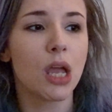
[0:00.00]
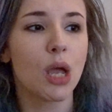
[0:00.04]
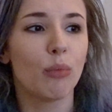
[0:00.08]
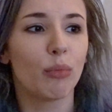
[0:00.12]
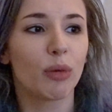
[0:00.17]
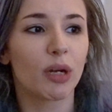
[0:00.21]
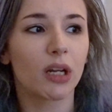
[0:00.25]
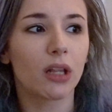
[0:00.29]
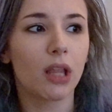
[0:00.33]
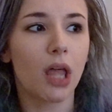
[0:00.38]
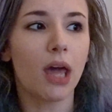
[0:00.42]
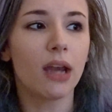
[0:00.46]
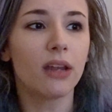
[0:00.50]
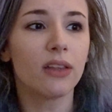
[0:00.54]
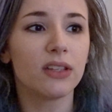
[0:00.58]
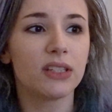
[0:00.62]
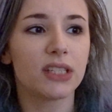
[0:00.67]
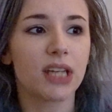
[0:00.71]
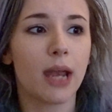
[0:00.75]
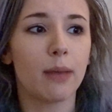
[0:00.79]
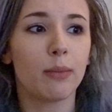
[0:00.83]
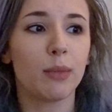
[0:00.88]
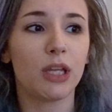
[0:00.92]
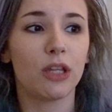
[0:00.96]
But a lot of the
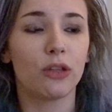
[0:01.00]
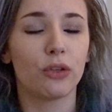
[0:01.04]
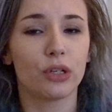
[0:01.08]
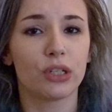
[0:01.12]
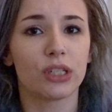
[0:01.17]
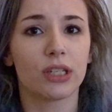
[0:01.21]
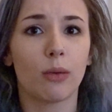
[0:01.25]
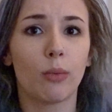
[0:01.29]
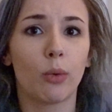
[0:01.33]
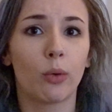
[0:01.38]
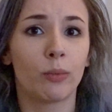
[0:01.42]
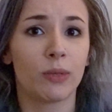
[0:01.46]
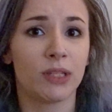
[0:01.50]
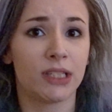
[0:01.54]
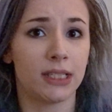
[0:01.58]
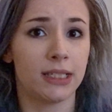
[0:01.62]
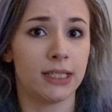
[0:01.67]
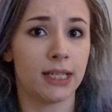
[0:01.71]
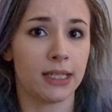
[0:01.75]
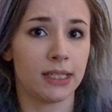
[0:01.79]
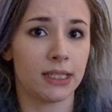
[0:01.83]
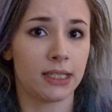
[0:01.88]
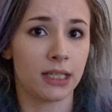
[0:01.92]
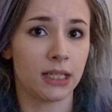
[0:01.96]
time, either someone was a
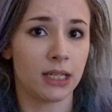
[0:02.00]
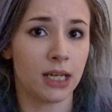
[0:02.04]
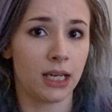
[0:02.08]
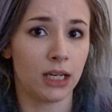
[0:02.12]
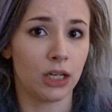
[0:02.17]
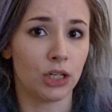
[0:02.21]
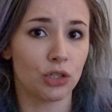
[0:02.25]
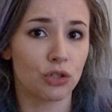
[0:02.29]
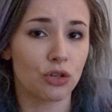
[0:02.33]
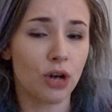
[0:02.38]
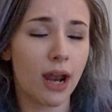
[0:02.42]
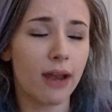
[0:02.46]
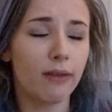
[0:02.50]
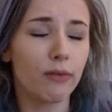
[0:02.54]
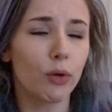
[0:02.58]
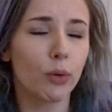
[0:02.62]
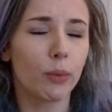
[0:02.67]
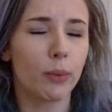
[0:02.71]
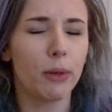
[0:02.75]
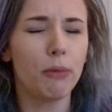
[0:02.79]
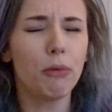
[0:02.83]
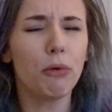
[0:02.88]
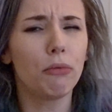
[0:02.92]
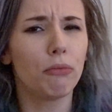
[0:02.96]
designated driver.
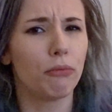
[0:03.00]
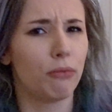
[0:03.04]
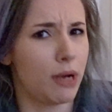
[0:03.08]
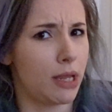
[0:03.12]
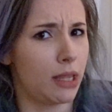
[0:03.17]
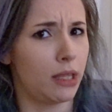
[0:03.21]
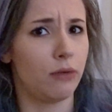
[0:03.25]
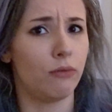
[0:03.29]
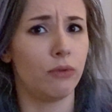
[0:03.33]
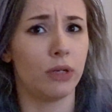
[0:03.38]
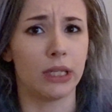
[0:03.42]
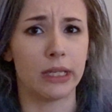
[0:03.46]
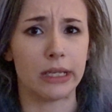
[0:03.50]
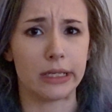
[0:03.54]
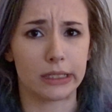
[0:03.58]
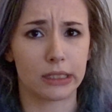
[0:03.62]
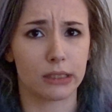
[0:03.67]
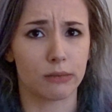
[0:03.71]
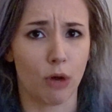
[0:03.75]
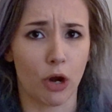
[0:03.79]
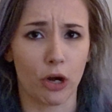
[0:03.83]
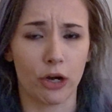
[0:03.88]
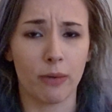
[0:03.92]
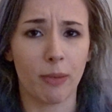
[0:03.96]
We were really, really
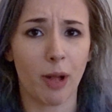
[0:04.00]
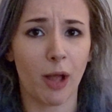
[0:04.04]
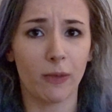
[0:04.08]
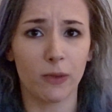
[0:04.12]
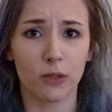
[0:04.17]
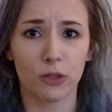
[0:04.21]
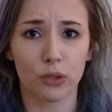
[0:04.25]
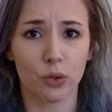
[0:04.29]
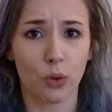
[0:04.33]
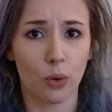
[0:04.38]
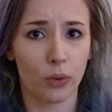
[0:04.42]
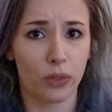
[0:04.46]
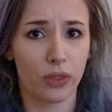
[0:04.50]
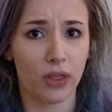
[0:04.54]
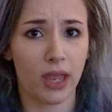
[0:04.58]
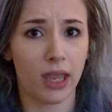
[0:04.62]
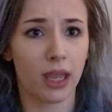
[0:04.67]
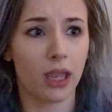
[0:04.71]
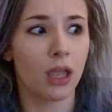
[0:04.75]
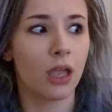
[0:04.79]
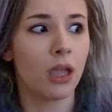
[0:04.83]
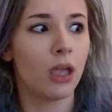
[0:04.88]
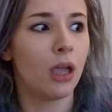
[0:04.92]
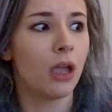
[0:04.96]
smart about this whole
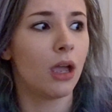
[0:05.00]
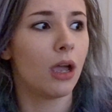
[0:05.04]
thing